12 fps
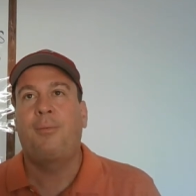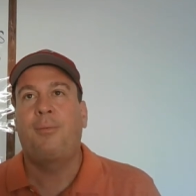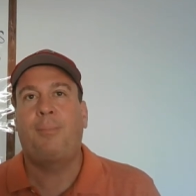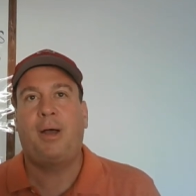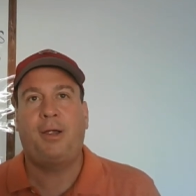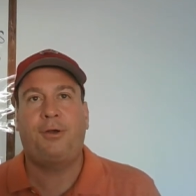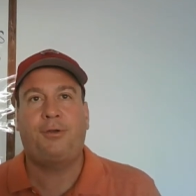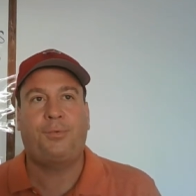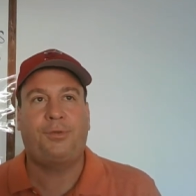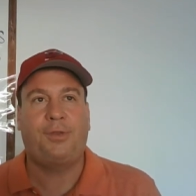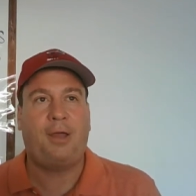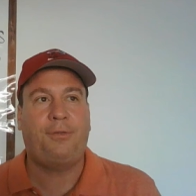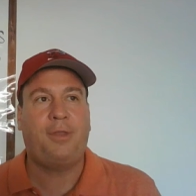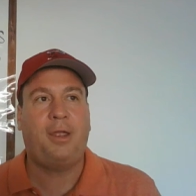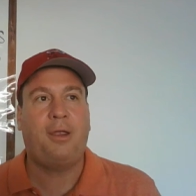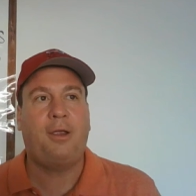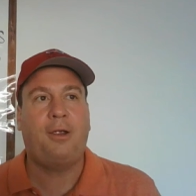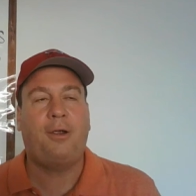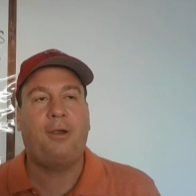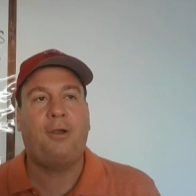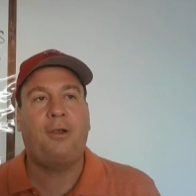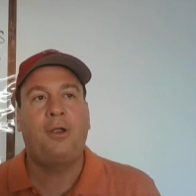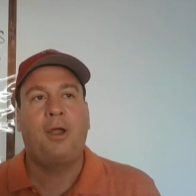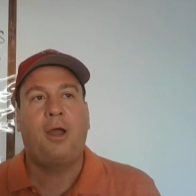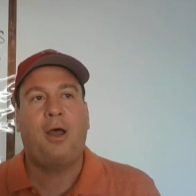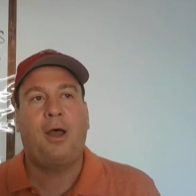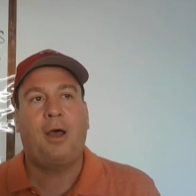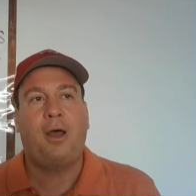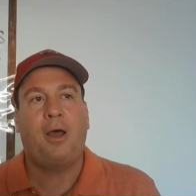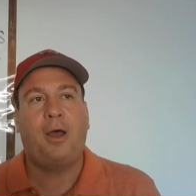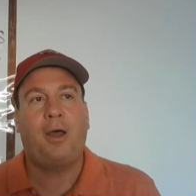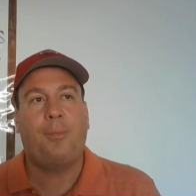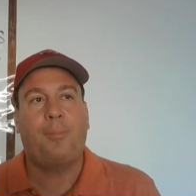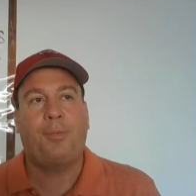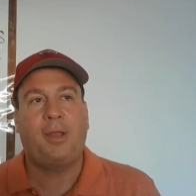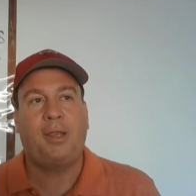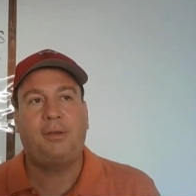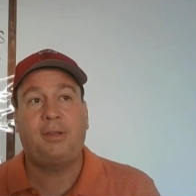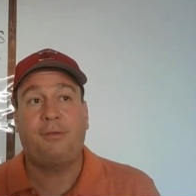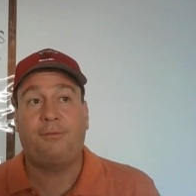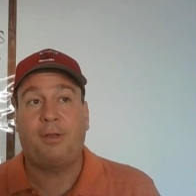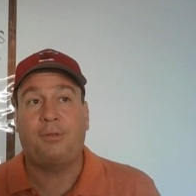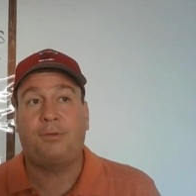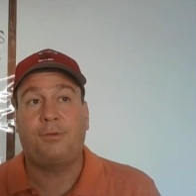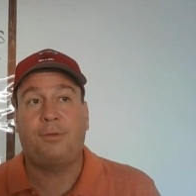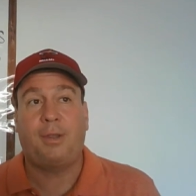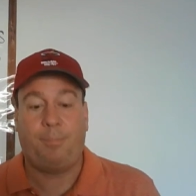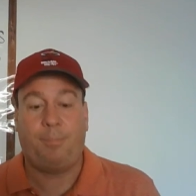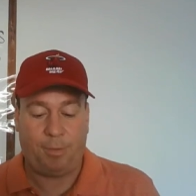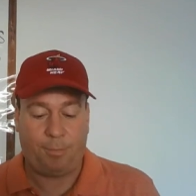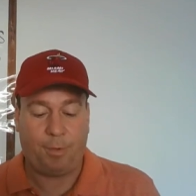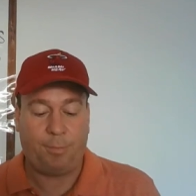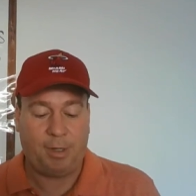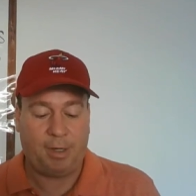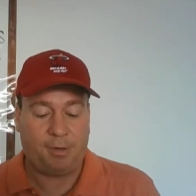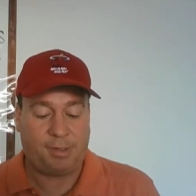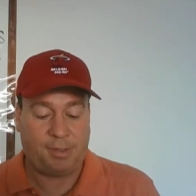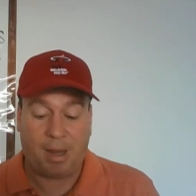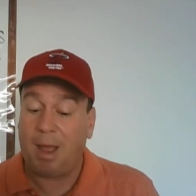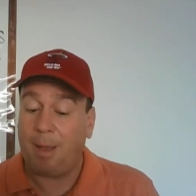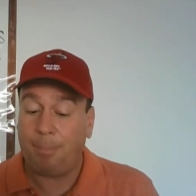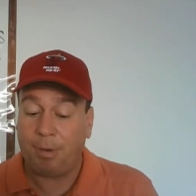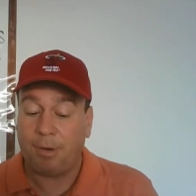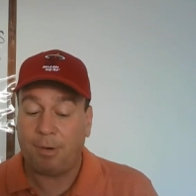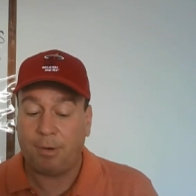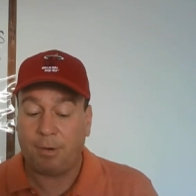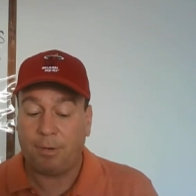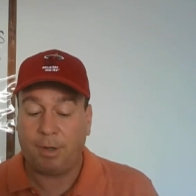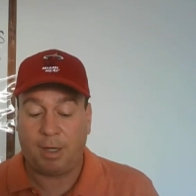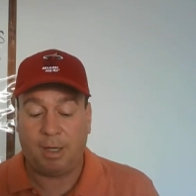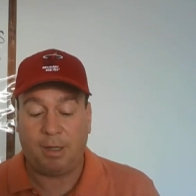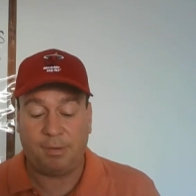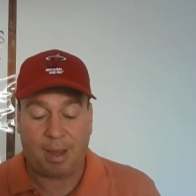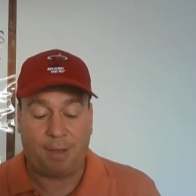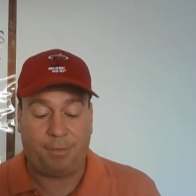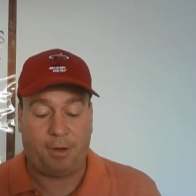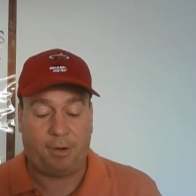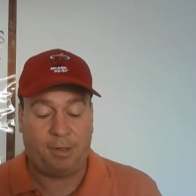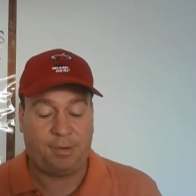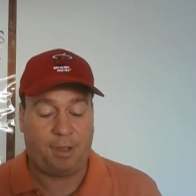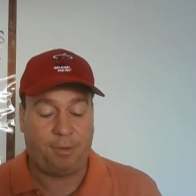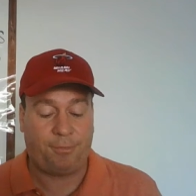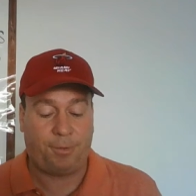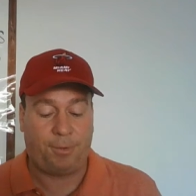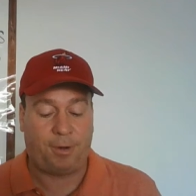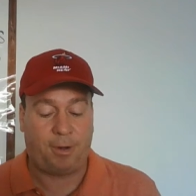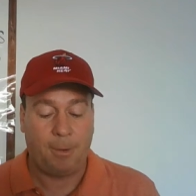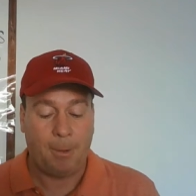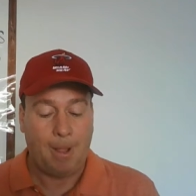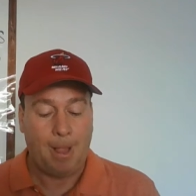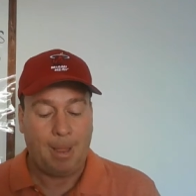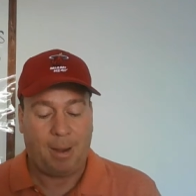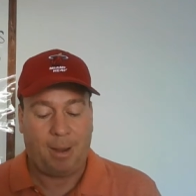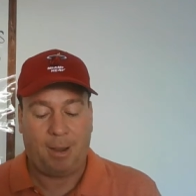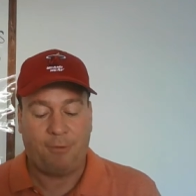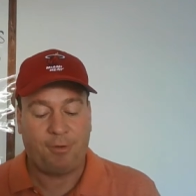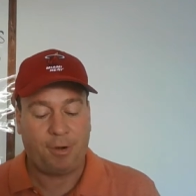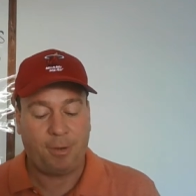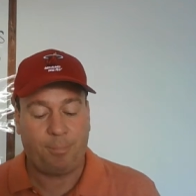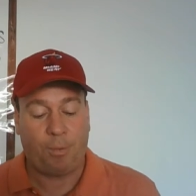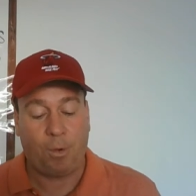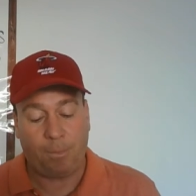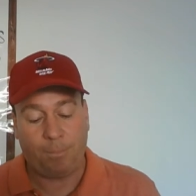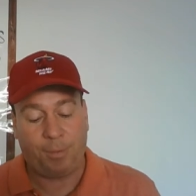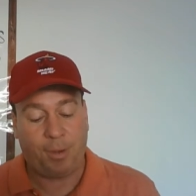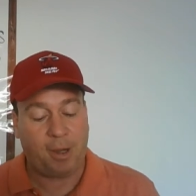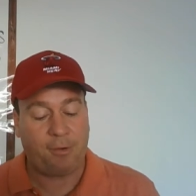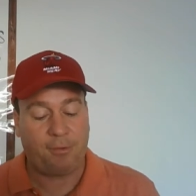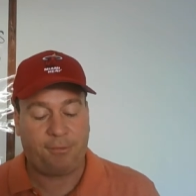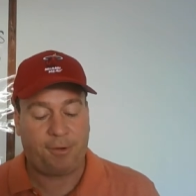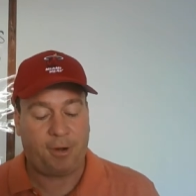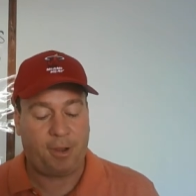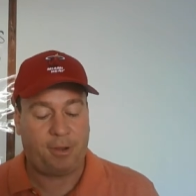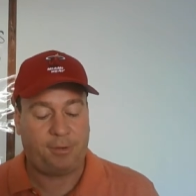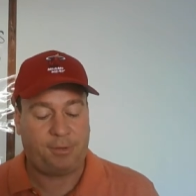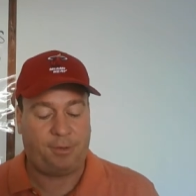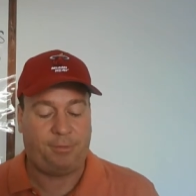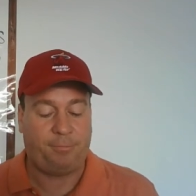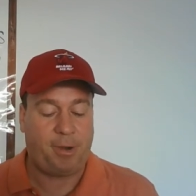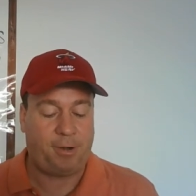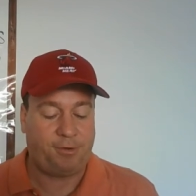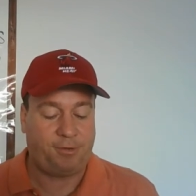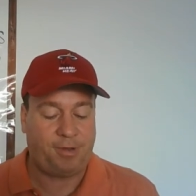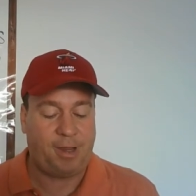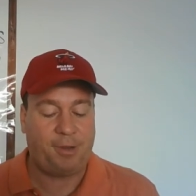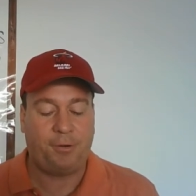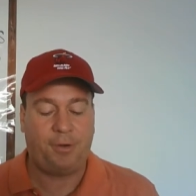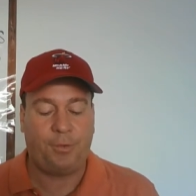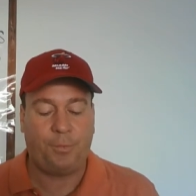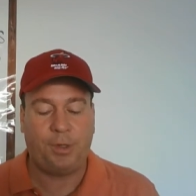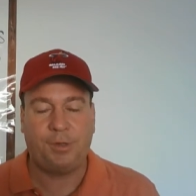Myers was out there playing defense. So when we need to stop, he's out there. He's on the floor. Very important player for us is Myers Leonard.